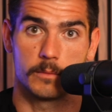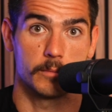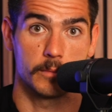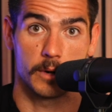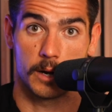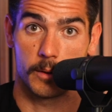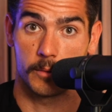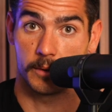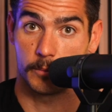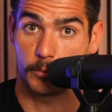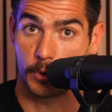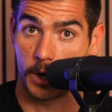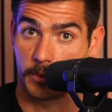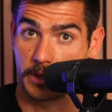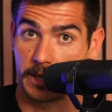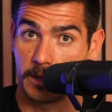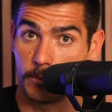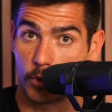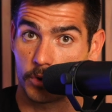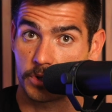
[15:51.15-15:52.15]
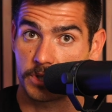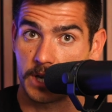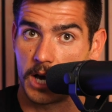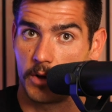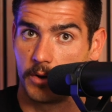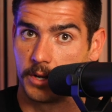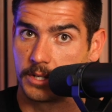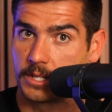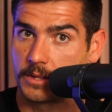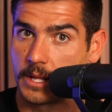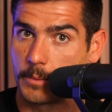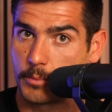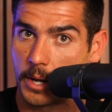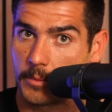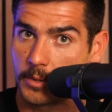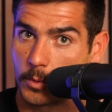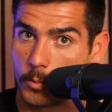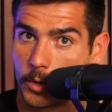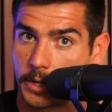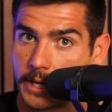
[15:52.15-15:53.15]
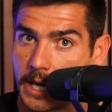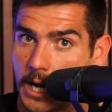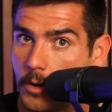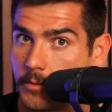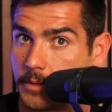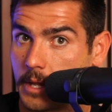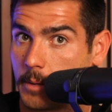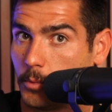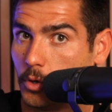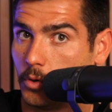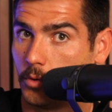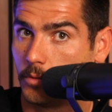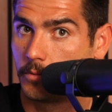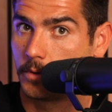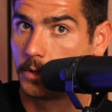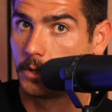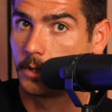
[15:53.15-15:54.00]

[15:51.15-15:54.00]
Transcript: They probably eat more salads and they probably work out and they move.